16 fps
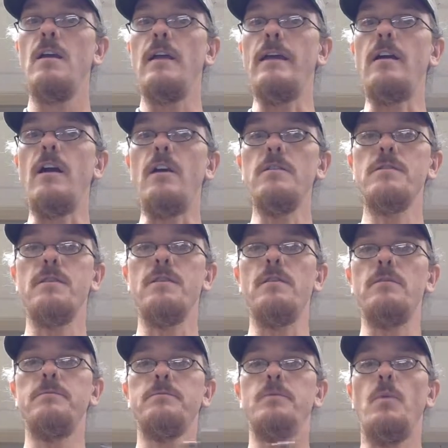And
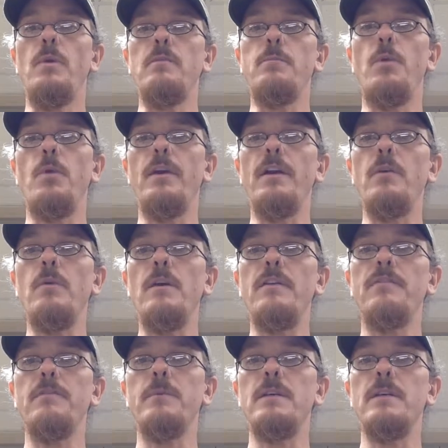also, we can point it away
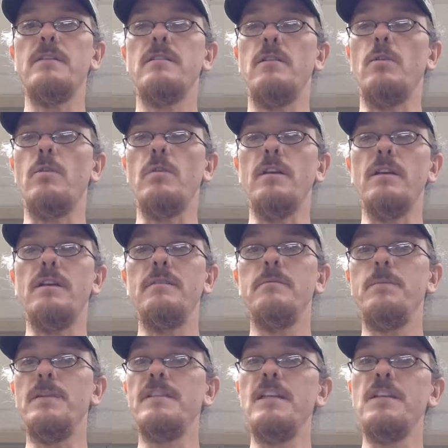from us or
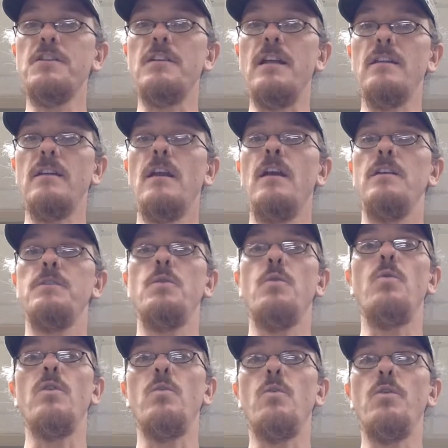position it to
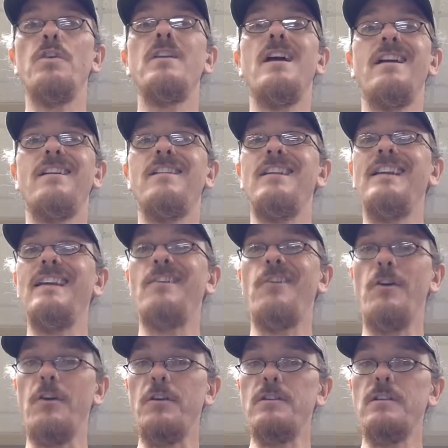where we're not going to get
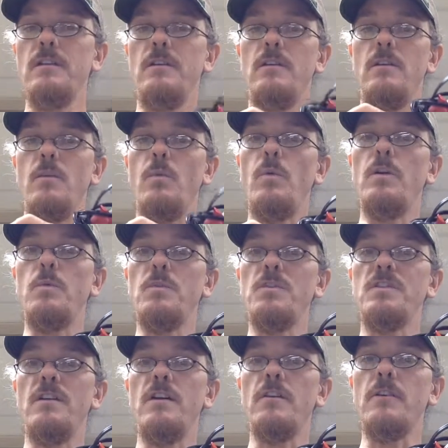hurt when we're
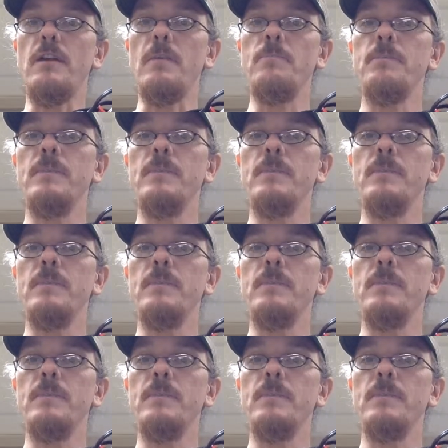soldering.